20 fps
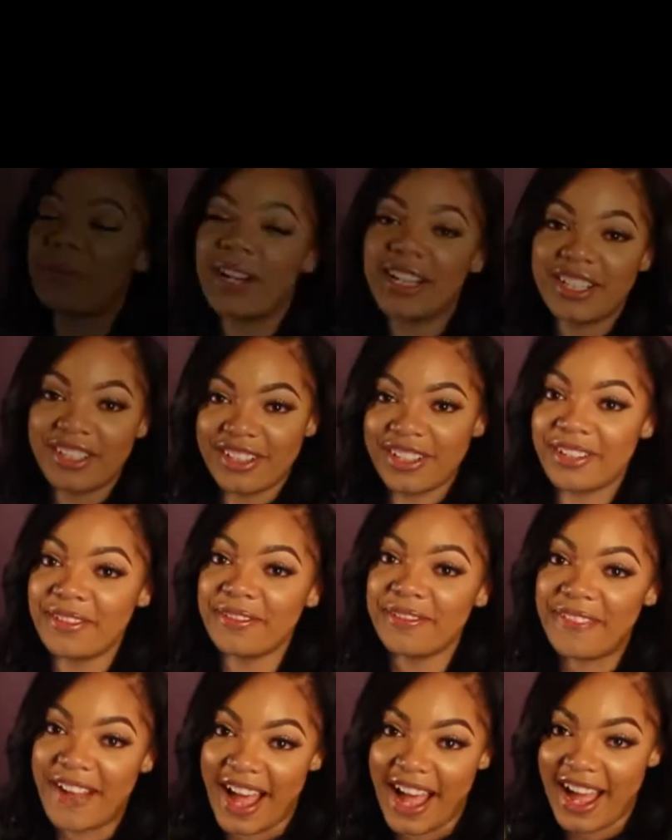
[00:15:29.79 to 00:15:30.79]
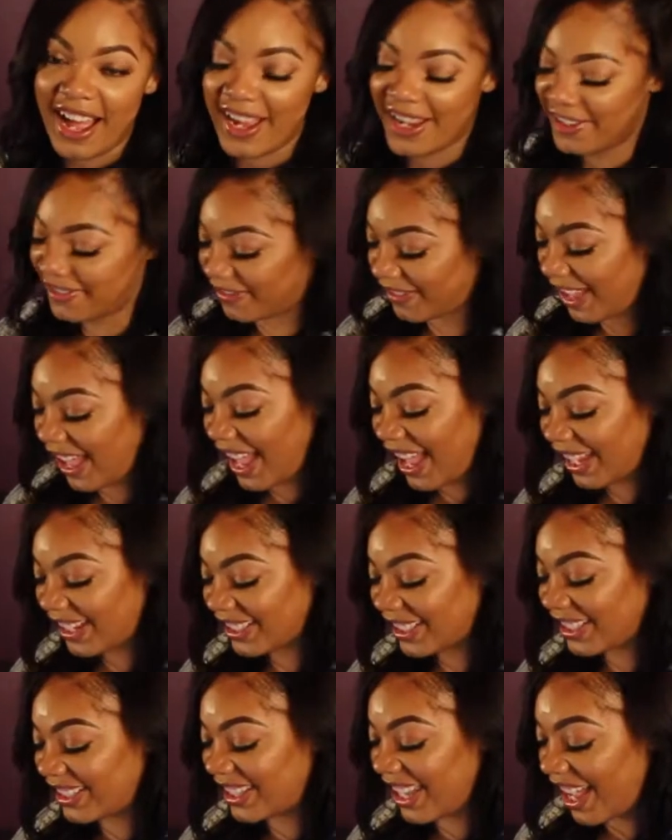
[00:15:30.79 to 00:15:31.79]
Question 5.
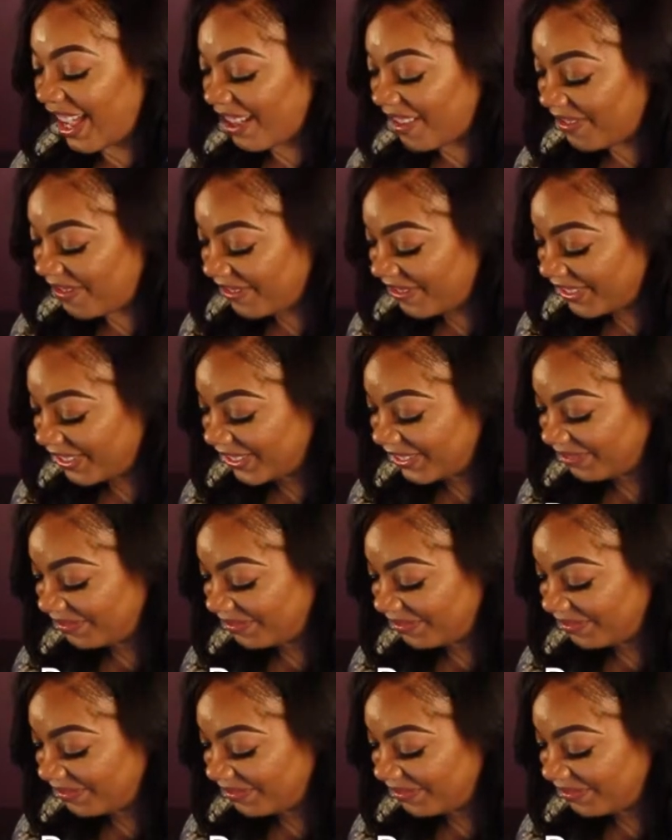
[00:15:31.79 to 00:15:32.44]
Ask Steph.